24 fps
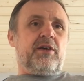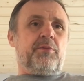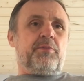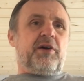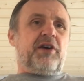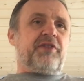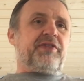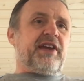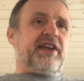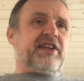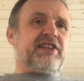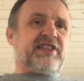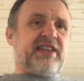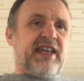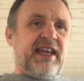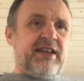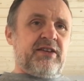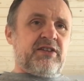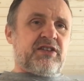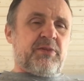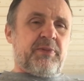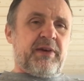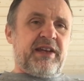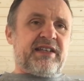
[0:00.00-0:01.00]
But they
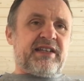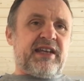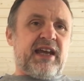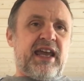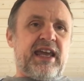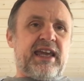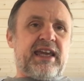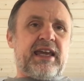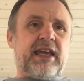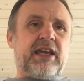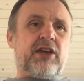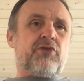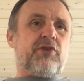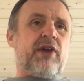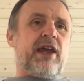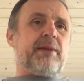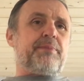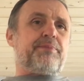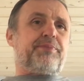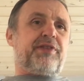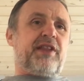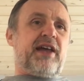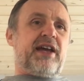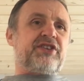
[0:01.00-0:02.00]
seem to be taking
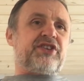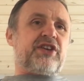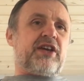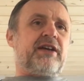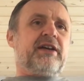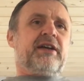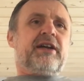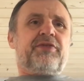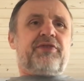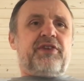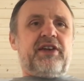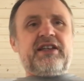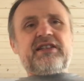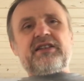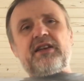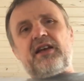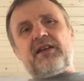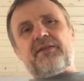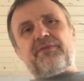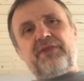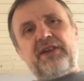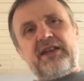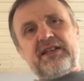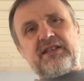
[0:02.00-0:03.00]
great pleasure. These,
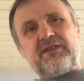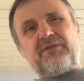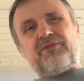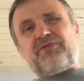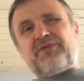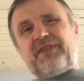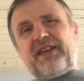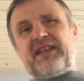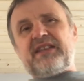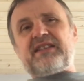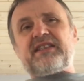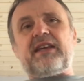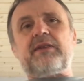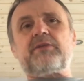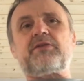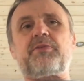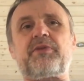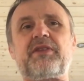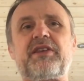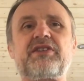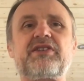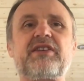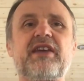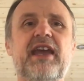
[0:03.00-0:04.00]
are, these, these seem to
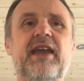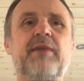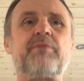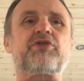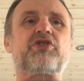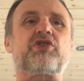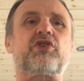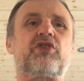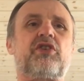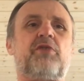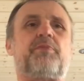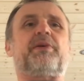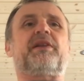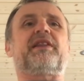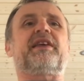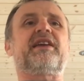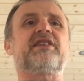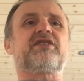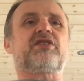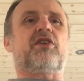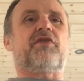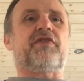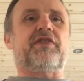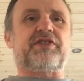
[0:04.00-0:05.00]
be the same sort of
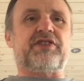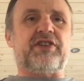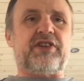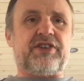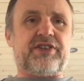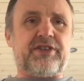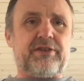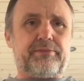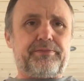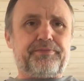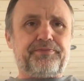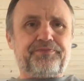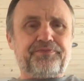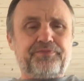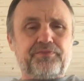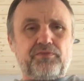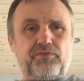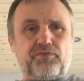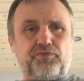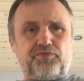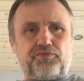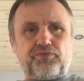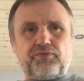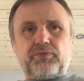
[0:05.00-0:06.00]
police officers
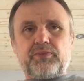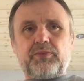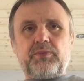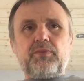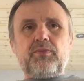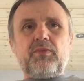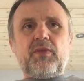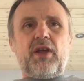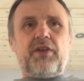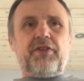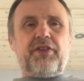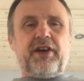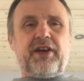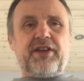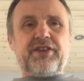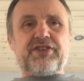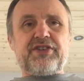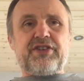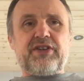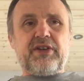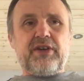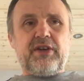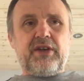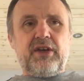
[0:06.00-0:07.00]

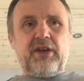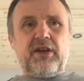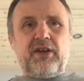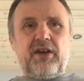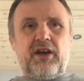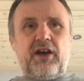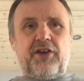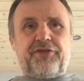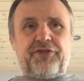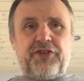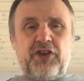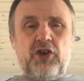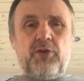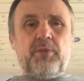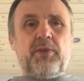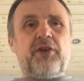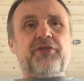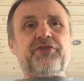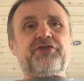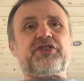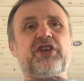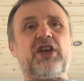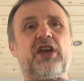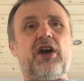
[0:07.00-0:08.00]
that a few
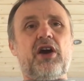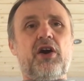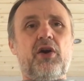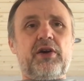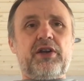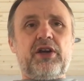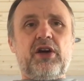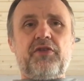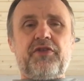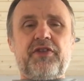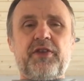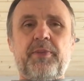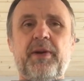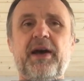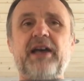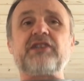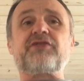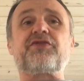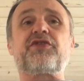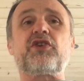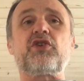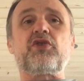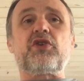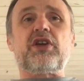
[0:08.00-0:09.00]
months ago and over the
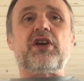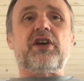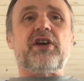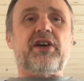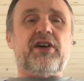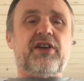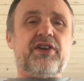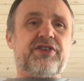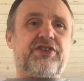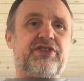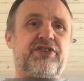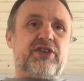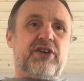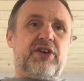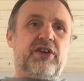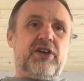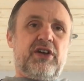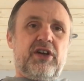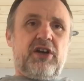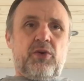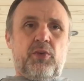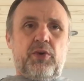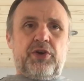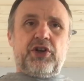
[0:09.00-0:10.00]
past few years
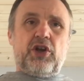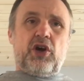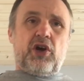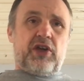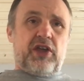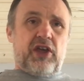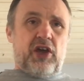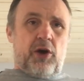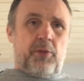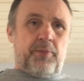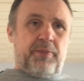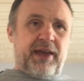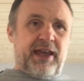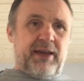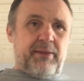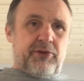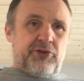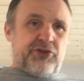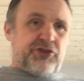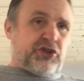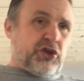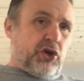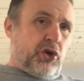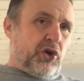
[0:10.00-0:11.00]
were knocking on
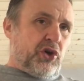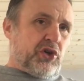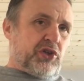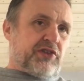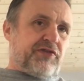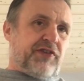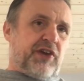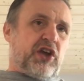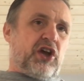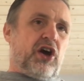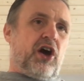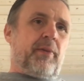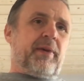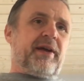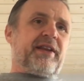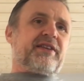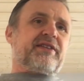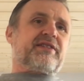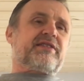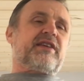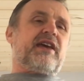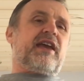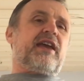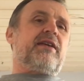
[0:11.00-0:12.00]
people's doors for
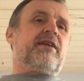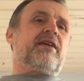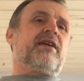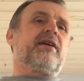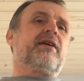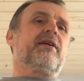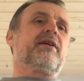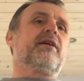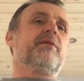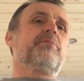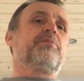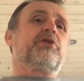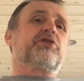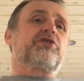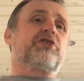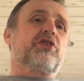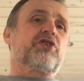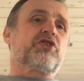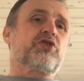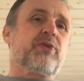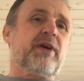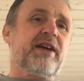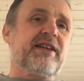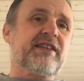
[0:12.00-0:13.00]
comments they put
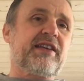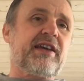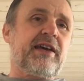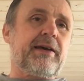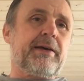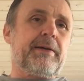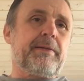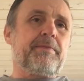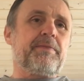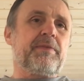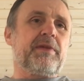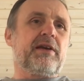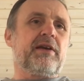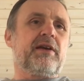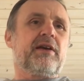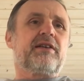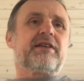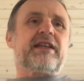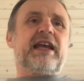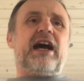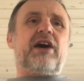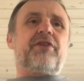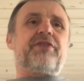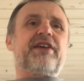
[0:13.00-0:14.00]
on Twitter.
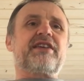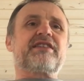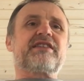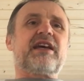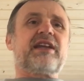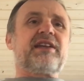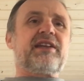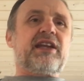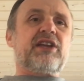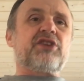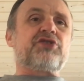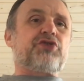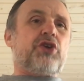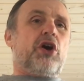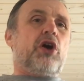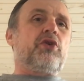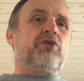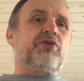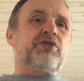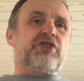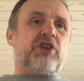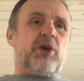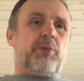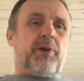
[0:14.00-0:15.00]
Now they're sending
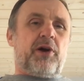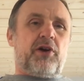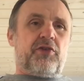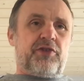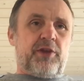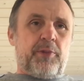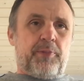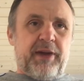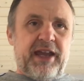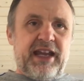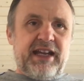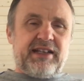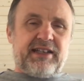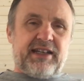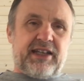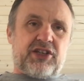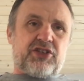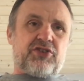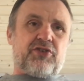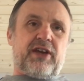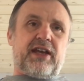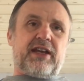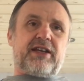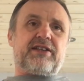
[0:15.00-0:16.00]
drones up over the Peak
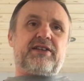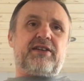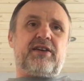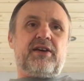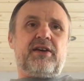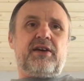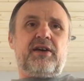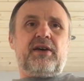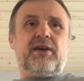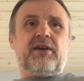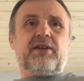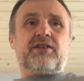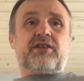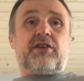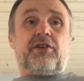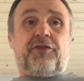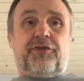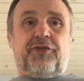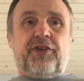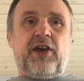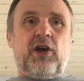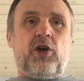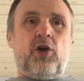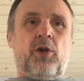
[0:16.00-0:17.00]
District to
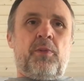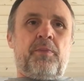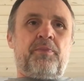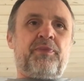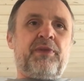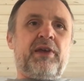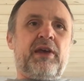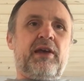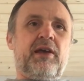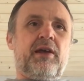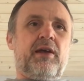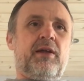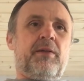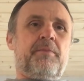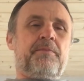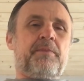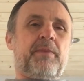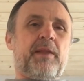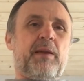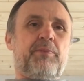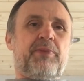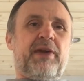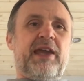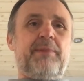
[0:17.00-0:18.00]
film
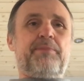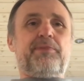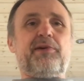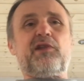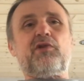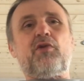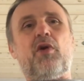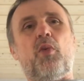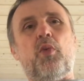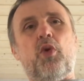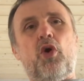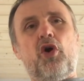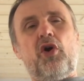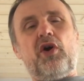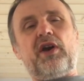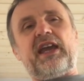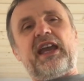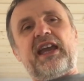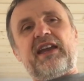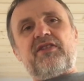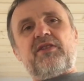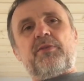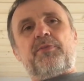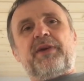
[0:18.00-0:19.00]
people who are
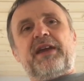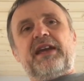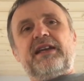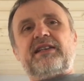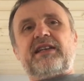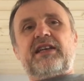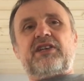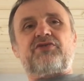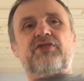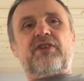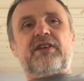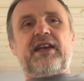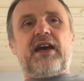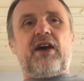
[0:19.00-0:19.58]
walking in the Peak District.